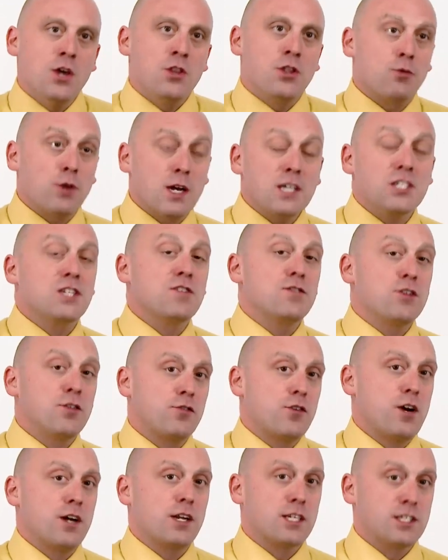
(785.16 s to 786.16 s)
The rest of
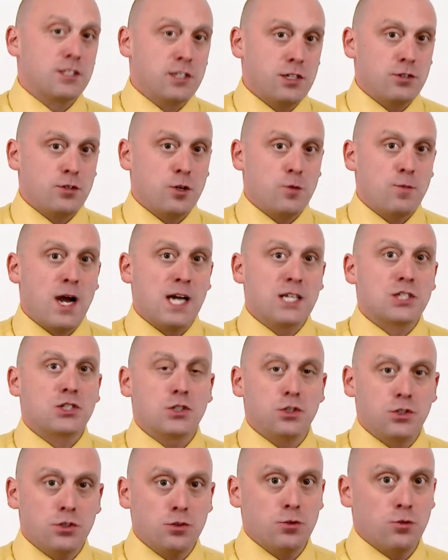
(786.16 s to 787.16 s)
nephrotic syndrome has
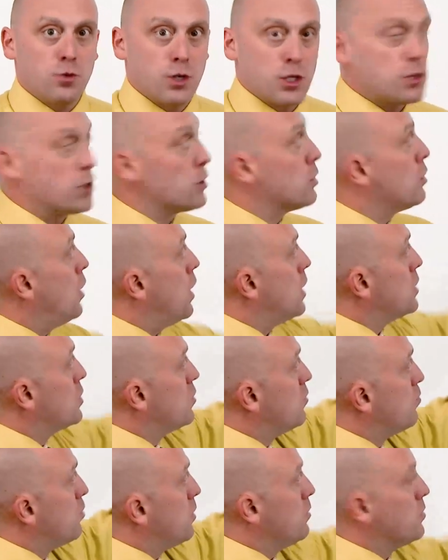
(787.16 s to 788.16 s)
to do with the
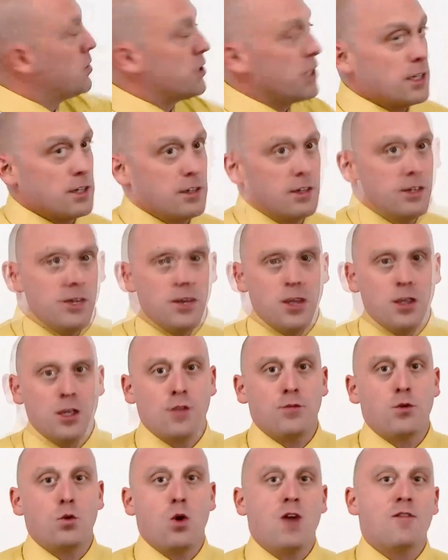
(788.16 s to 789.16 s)
loss of protein.
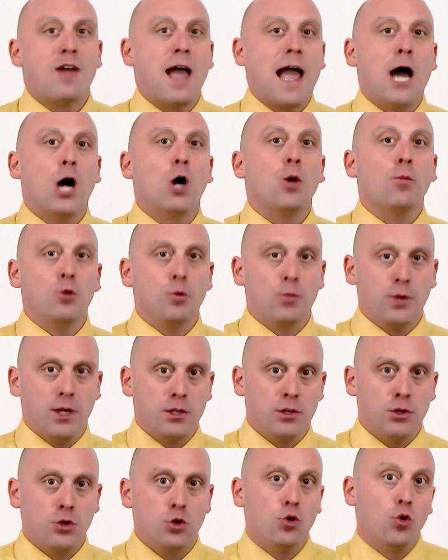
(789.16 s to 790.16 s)
If you have
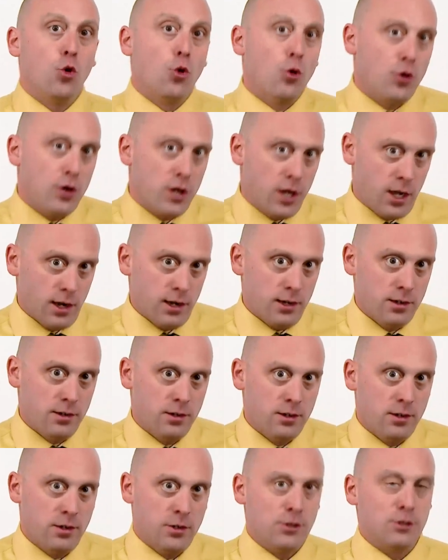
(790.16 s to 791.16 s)
albuminuria,
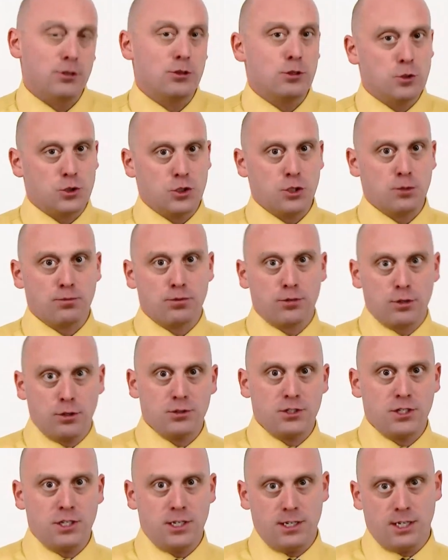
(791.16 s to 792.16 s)
you're losing
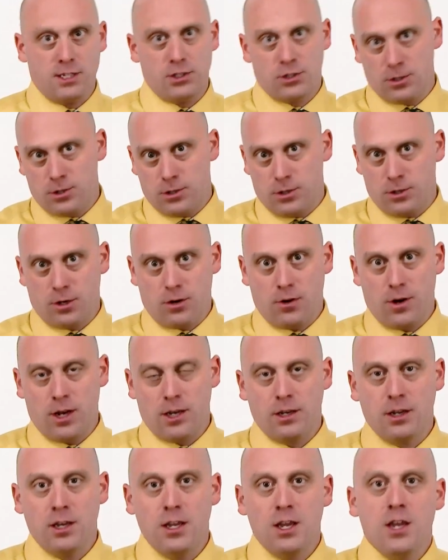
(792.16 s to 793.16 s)
protein into the
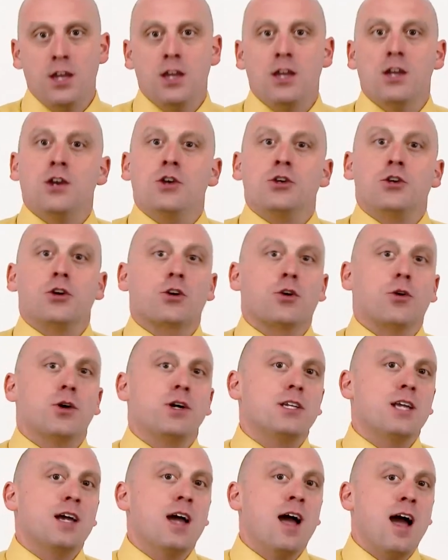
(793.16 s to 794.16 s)
urine, you're
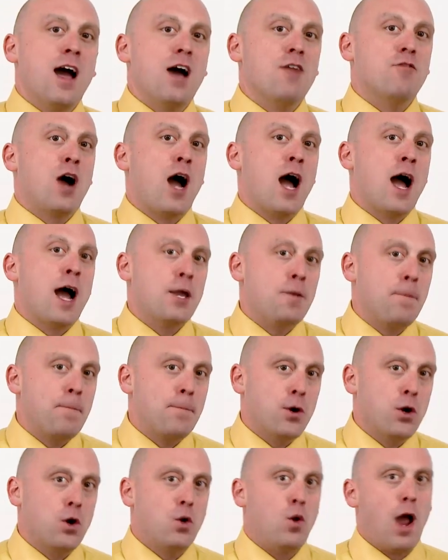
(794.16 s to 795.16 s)
going to have
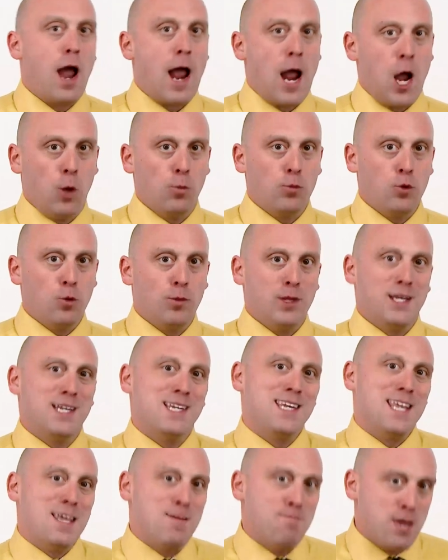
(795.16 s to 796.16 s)

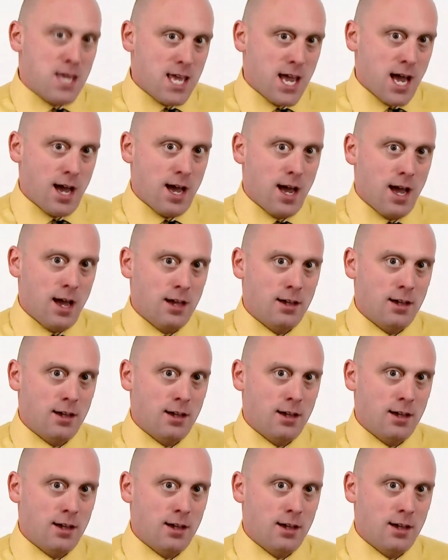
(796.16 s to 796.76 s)
hypoalbuminemia,